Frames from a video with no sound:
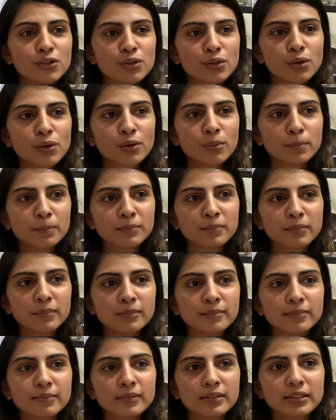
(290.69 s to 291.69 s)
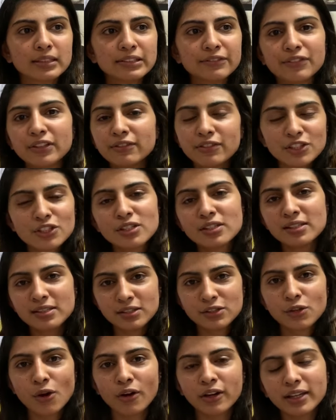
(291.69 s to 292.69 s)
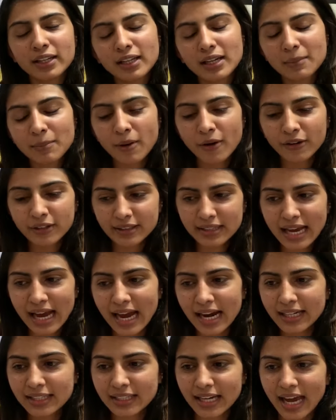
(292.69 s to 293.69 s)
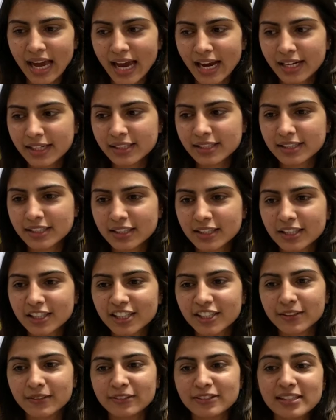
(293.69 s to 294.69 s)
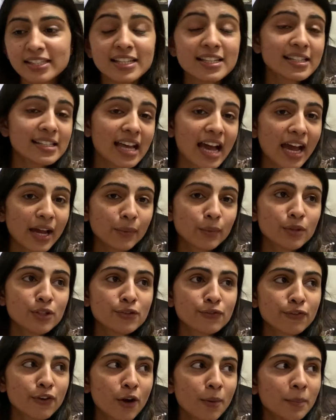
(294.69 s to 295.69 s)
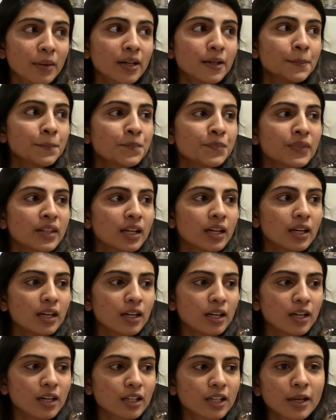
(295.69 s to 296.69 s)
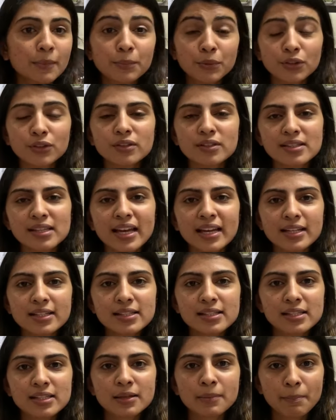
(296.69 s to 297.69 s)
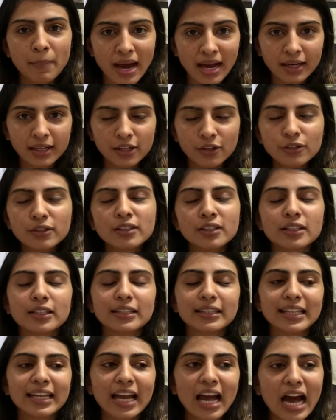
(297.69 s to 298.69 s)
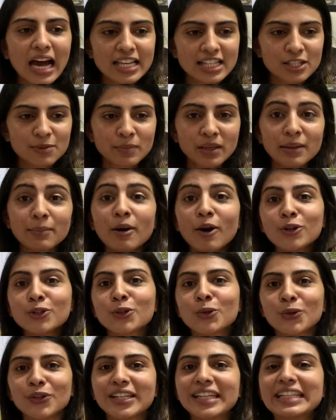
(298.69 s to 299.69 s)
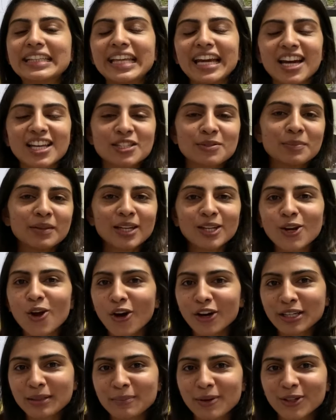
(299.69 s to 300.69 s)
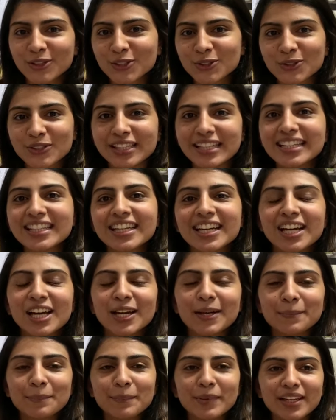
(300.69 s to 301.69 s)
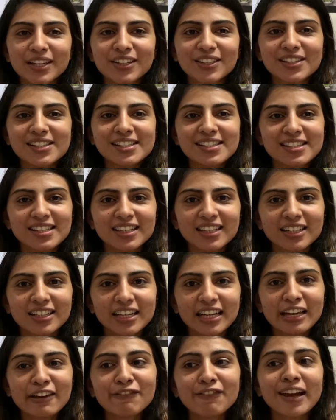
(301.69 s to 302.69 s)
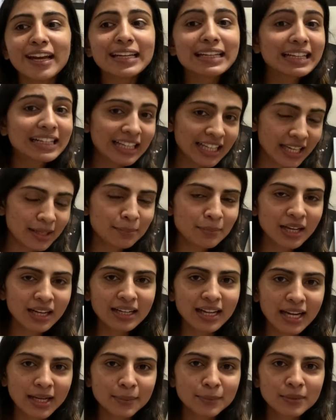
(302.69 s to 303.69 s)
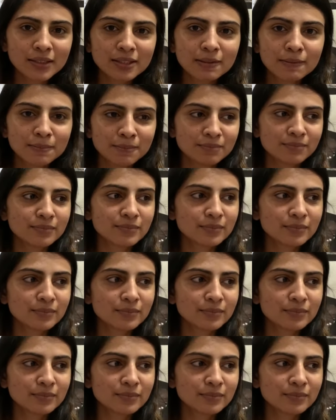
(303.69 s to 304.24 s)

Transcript: So we were just talking about that, and uh, since I was from a uh, computer science background, they asked me about coding. They asked me a lot about coding because uh, if I claim that I am a,